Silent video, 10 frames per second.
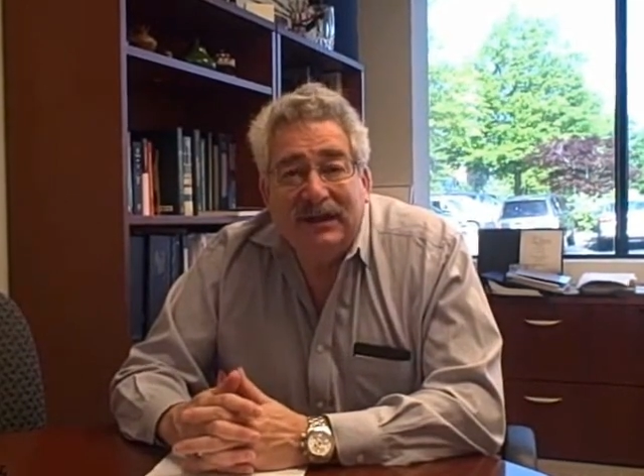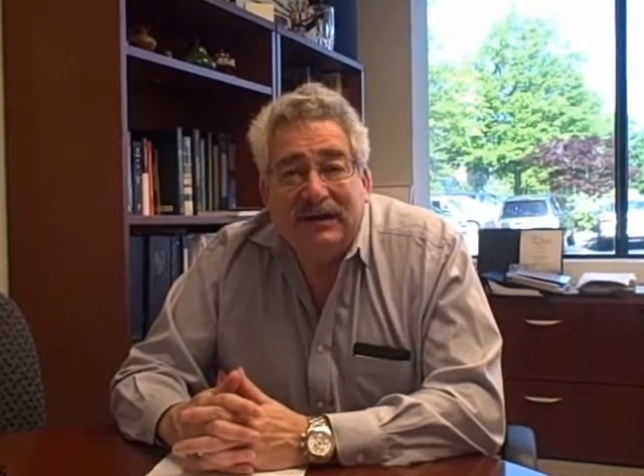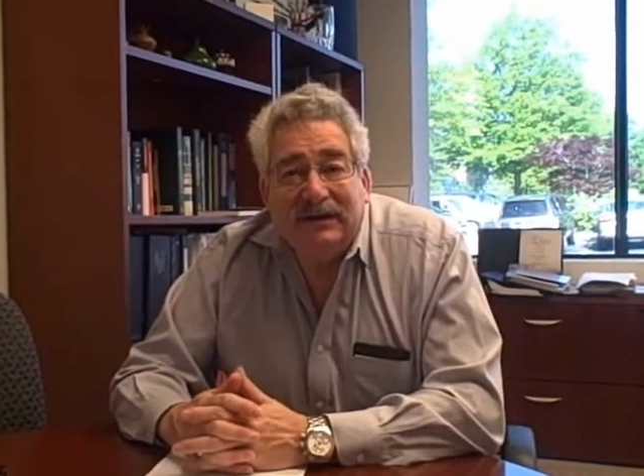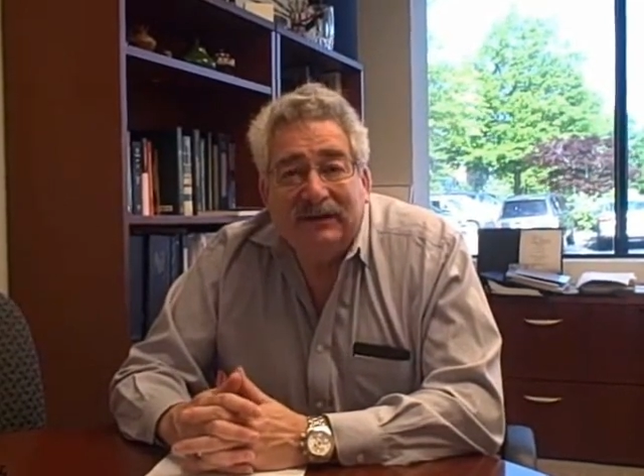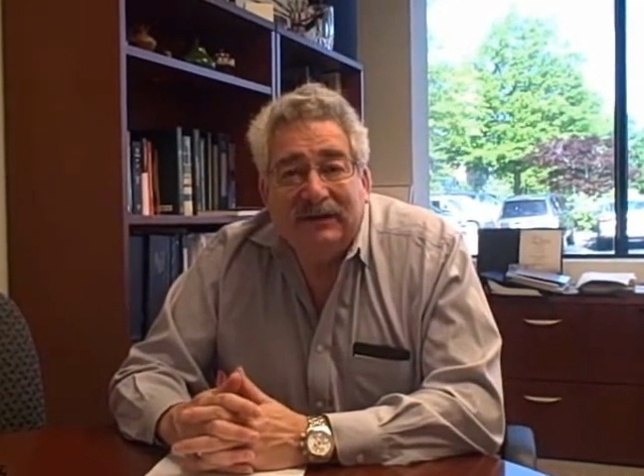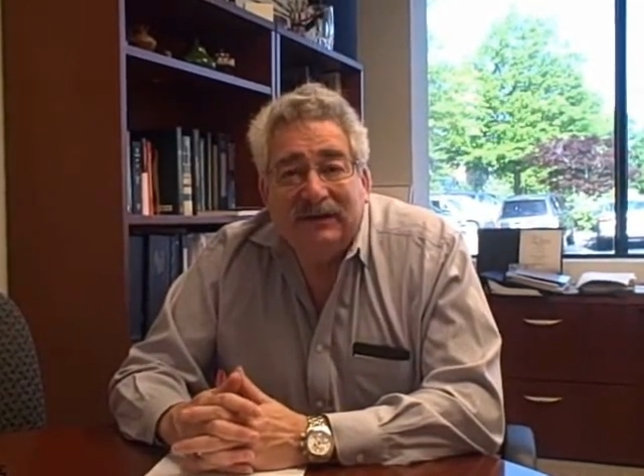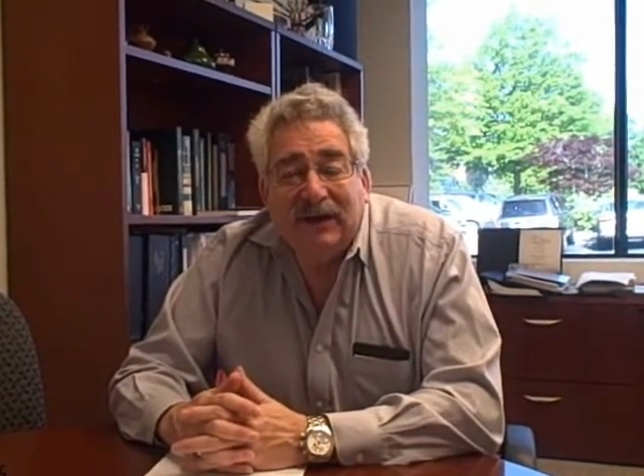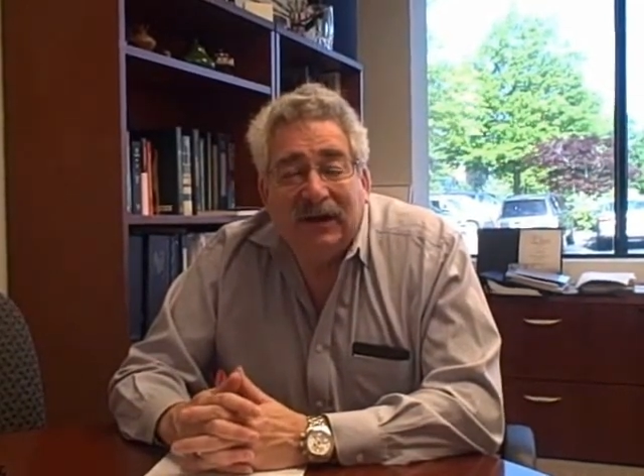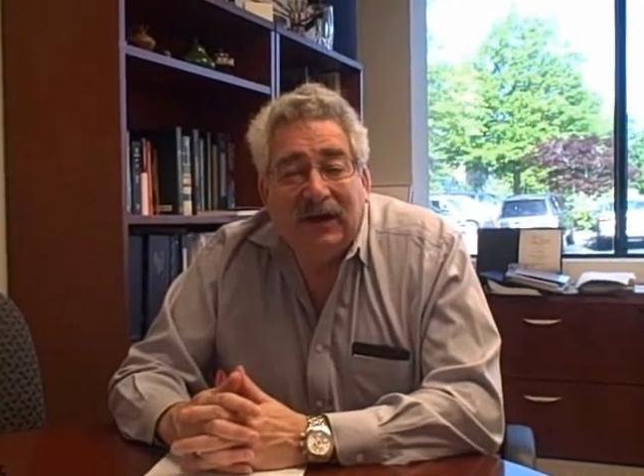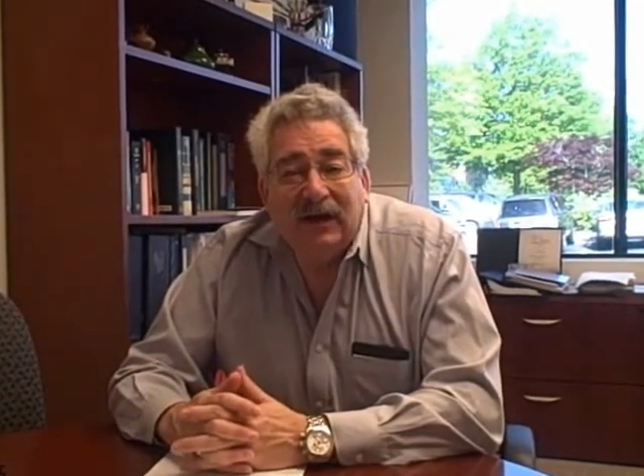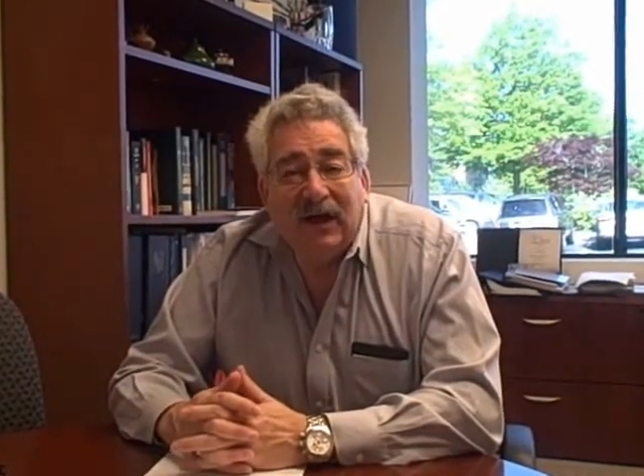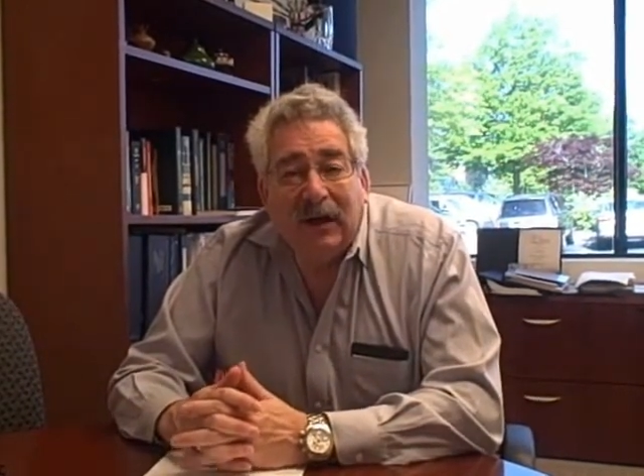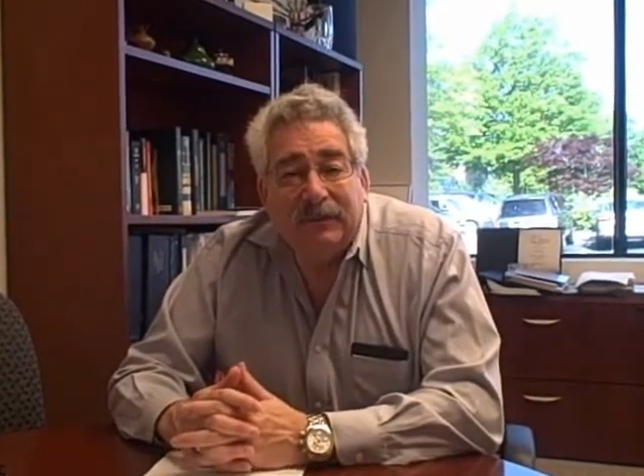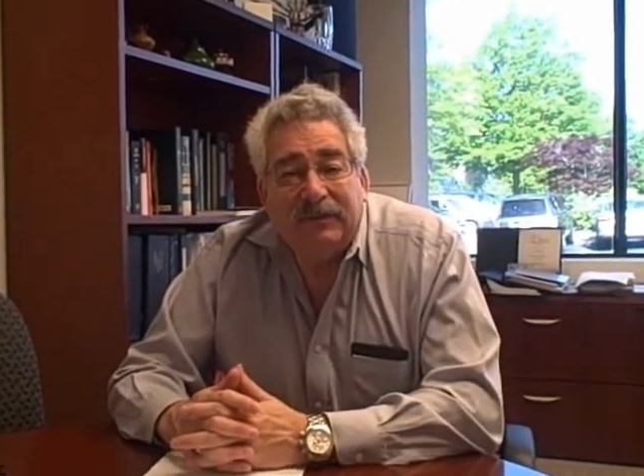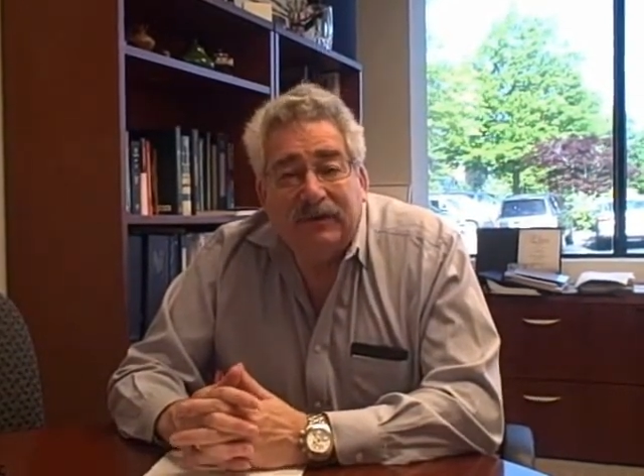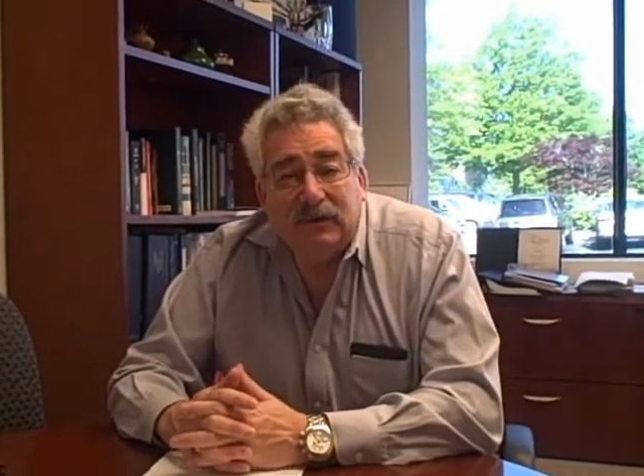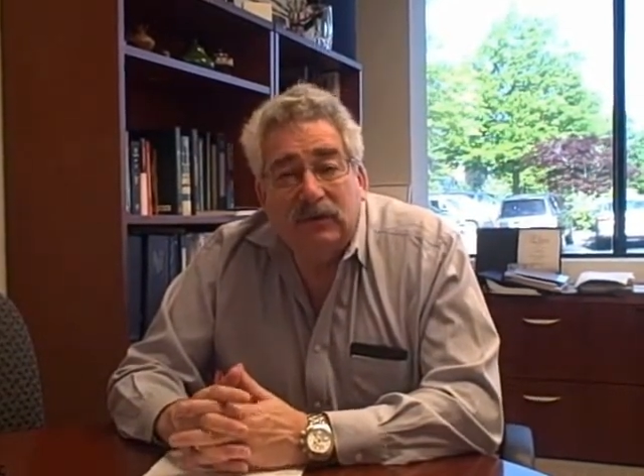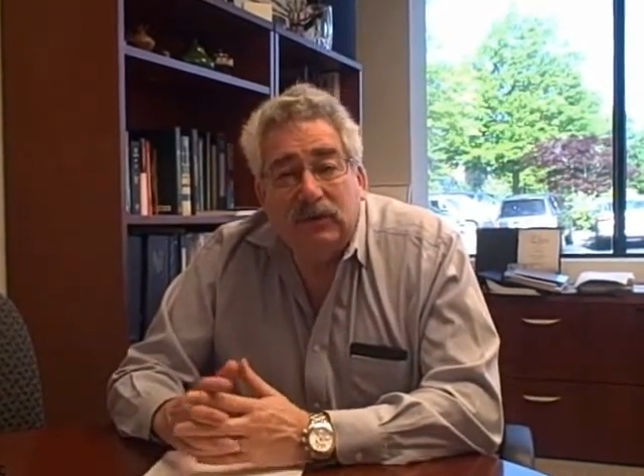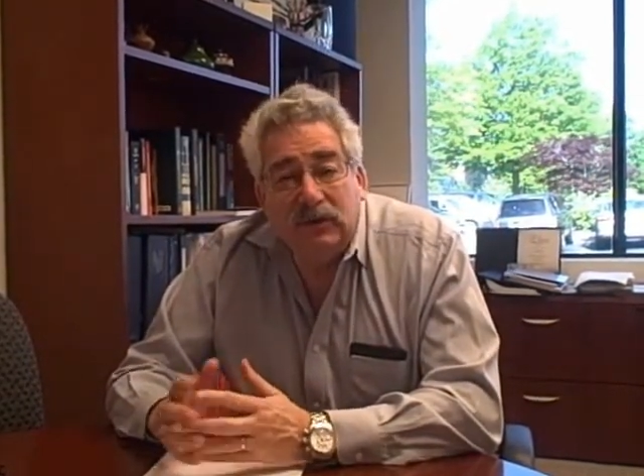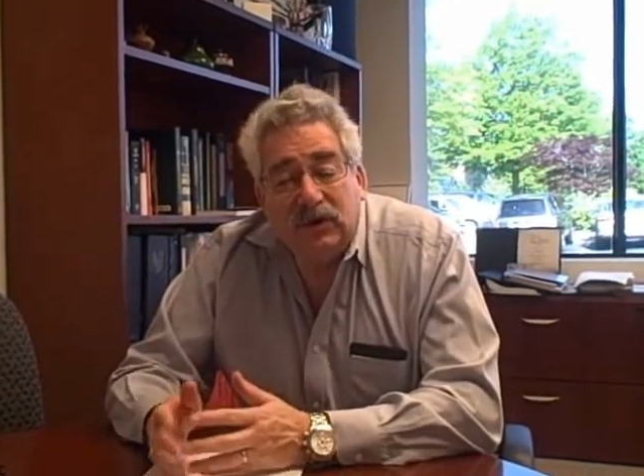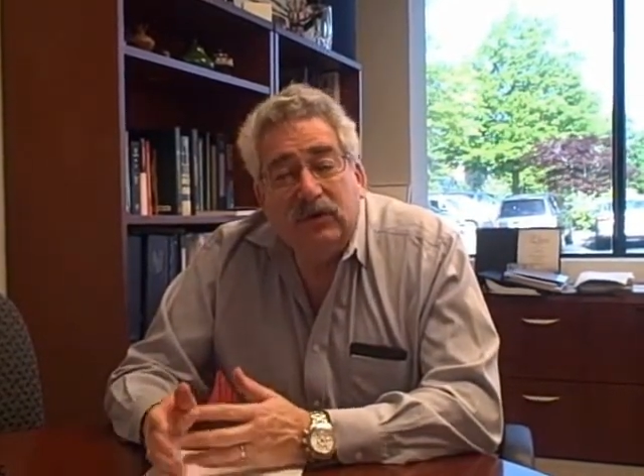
It is uh, up to